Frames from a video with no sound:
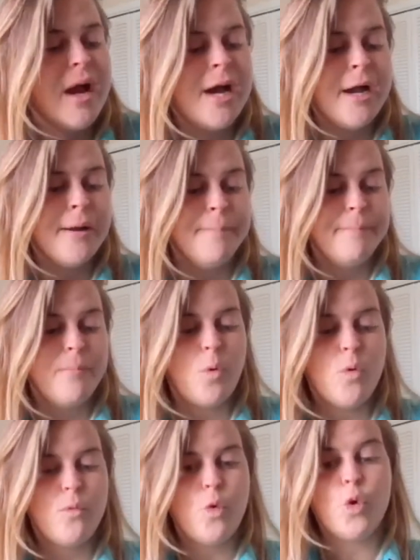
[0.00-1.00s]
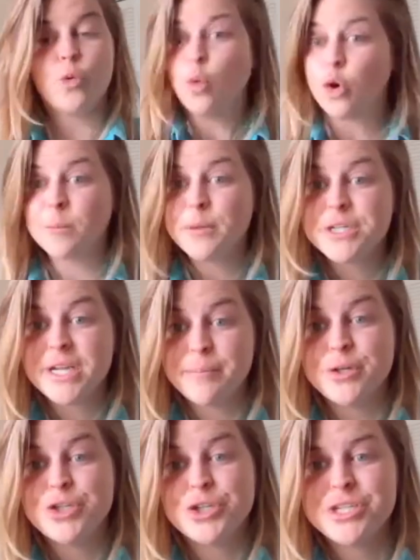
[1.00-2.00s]
um, or warmer
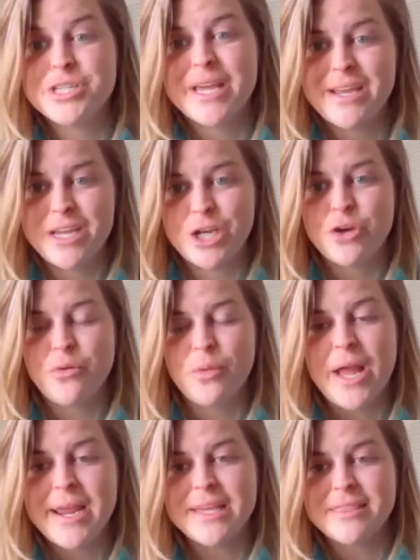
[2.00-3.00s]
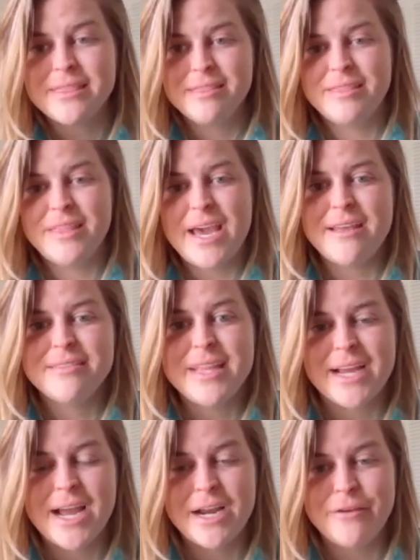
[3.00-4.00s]
temperatures, they you know like that
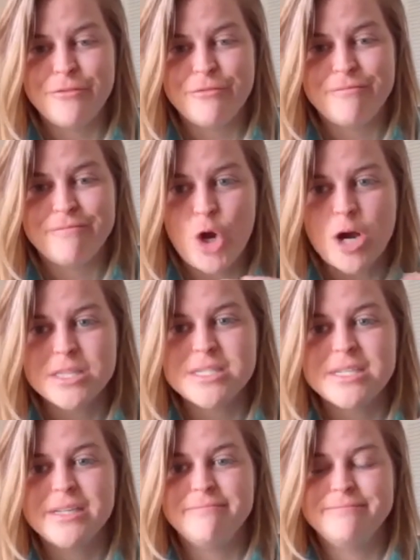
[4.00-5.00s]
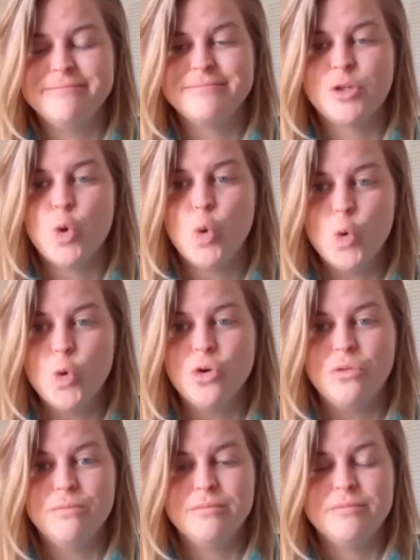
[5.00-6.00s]
that kind of constant
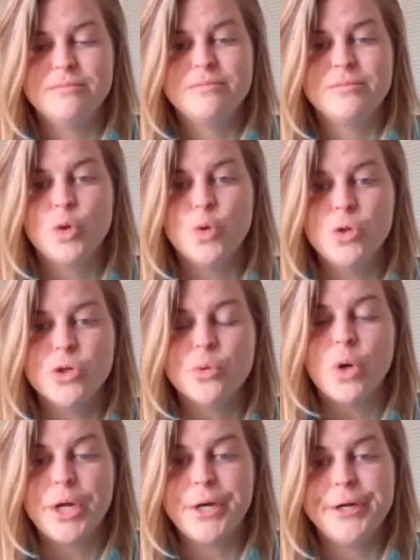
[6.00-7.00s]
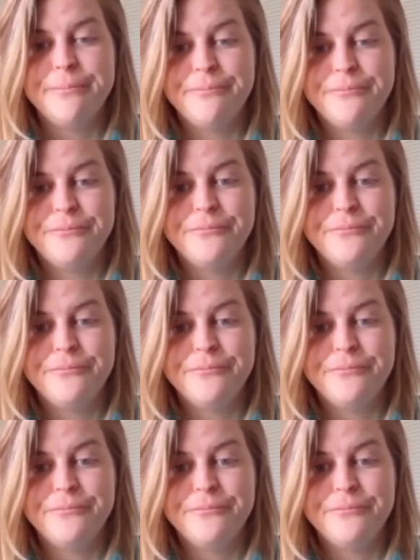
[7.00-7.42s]
cool cooler water.